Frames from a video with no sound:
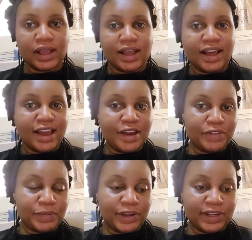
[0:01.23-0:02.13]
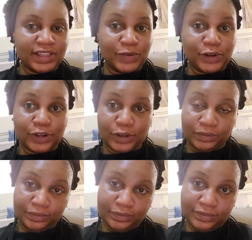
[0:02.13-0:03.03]
Hi everybody, welcome.
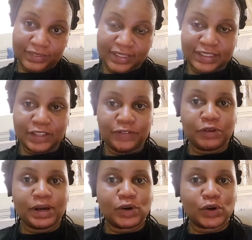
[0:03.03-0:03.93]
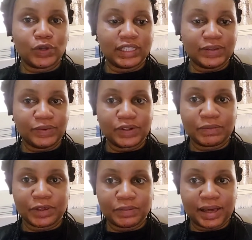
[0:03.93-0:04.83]
This is Ifoma Okoli
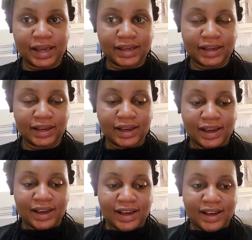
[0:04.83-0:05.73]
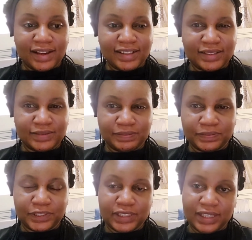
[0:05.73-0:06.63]
welcoming you back.
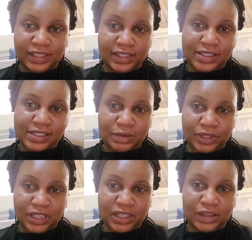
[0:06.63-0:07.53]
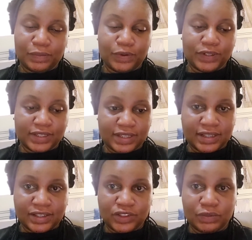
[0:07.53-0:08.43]
Today there's something
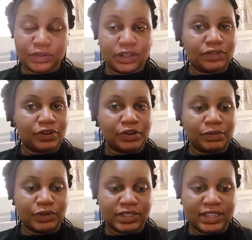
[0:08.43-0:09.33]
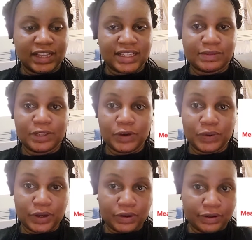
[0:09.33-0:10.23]
important, something very important that has been
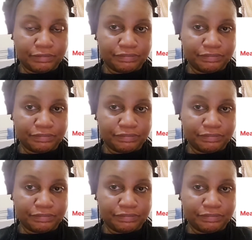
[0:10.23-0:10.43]
going on.